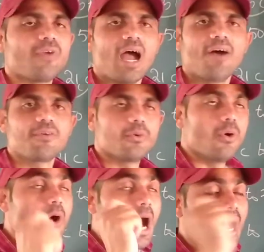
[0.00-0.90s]
we have to
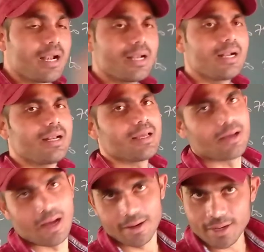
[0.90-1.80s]
100
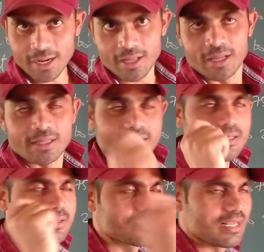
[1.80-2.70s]

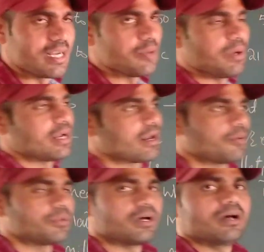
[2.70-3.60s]
the centimeter
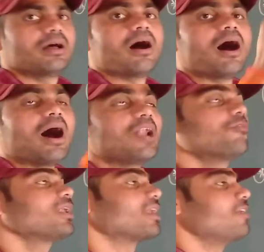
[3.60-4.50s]
of the
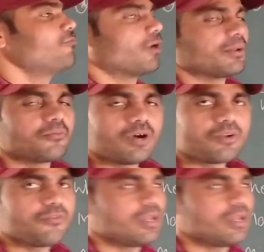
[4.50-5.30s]
annual rainfall. What we